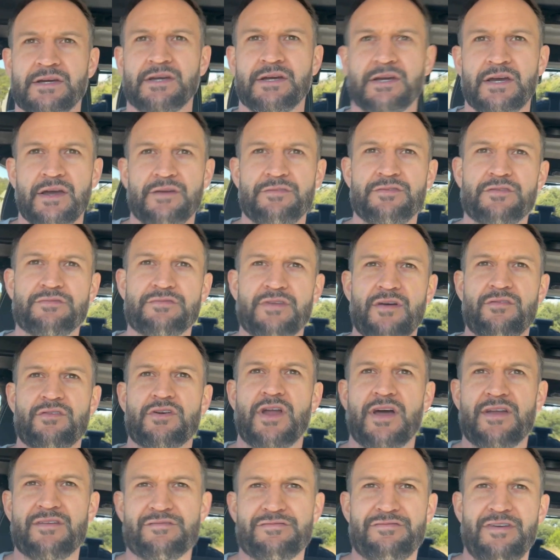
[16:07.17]
If you've never
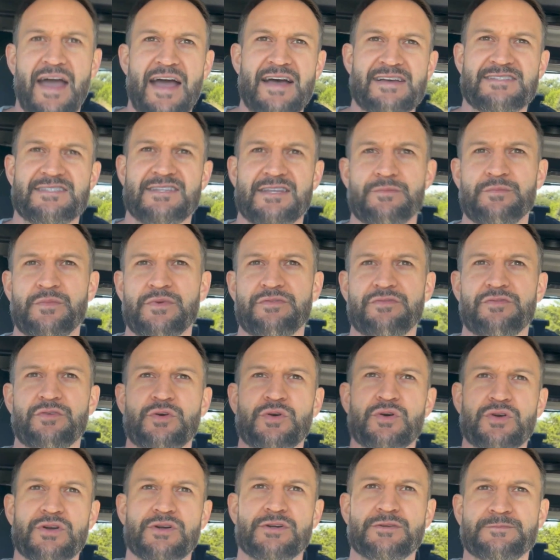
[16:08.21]
done fasting
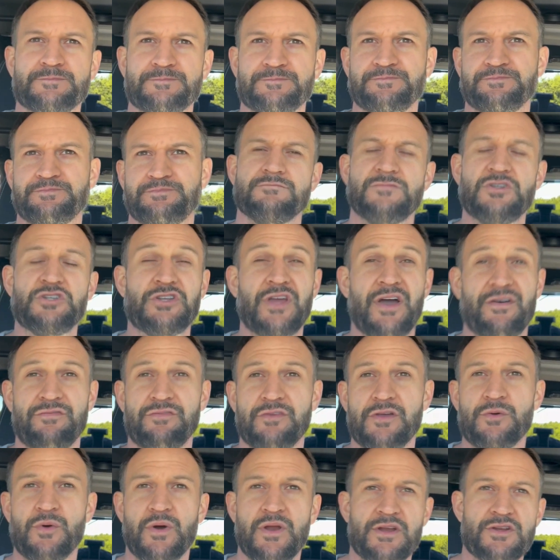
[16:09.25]
before, you
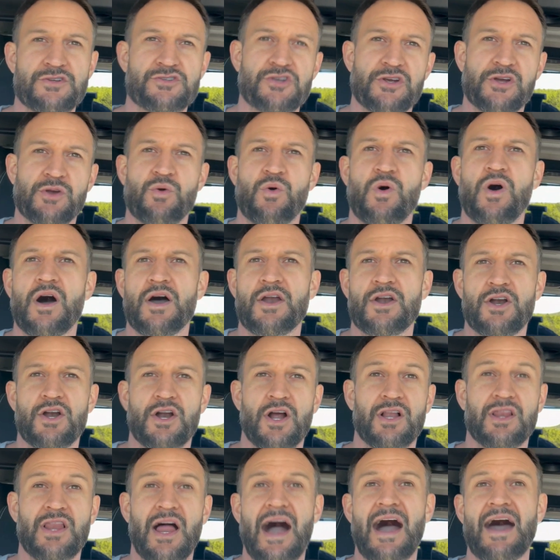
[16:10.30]
definitely want to drink water, a
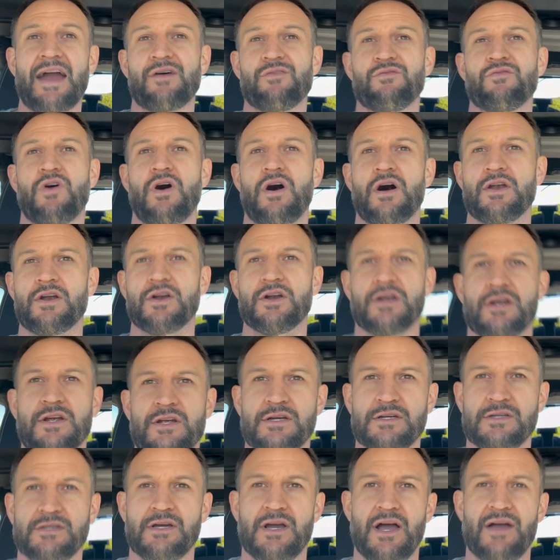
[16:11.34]
lot of water.
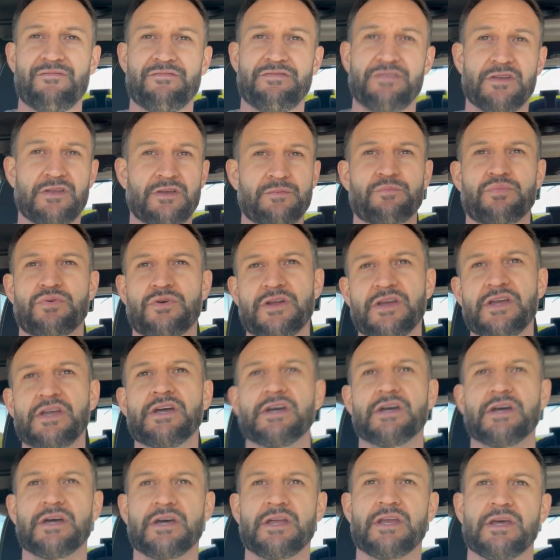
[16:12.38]
I'm feeling pretty
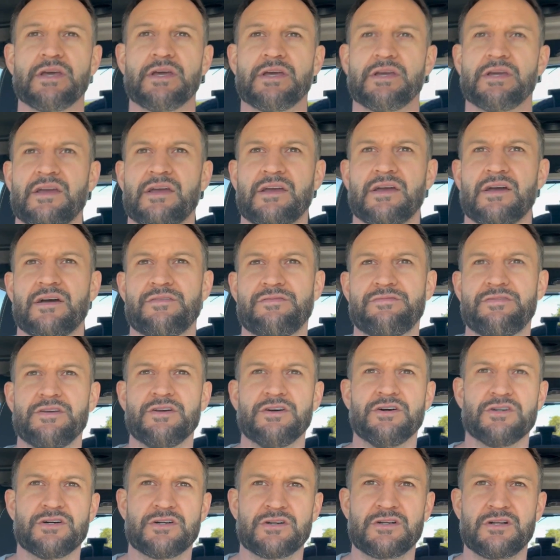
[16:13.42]
good. I
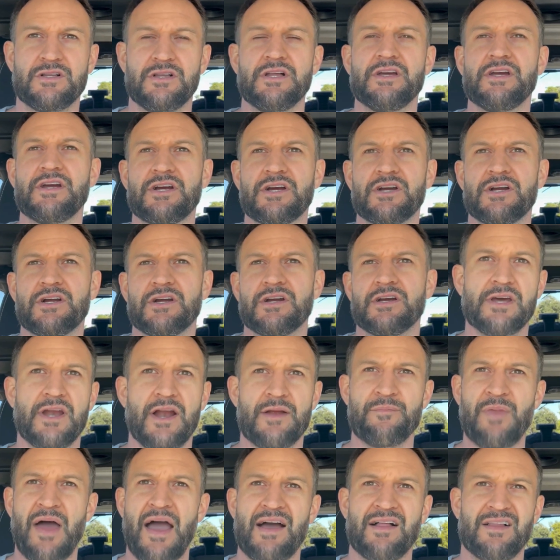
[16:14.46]
feel clear, but I'm
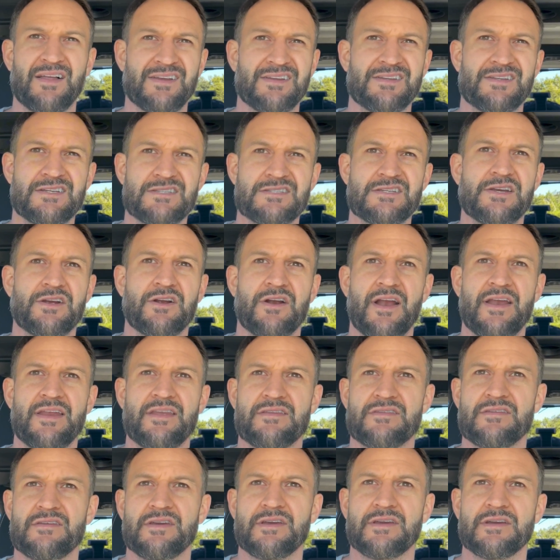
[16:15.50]
not like dizzy or
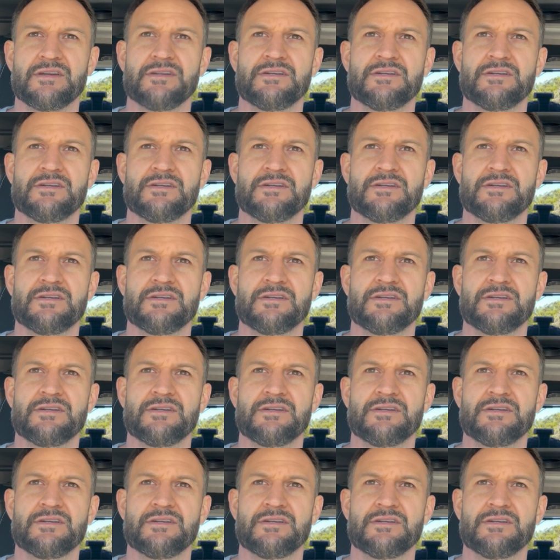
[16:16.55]
anything.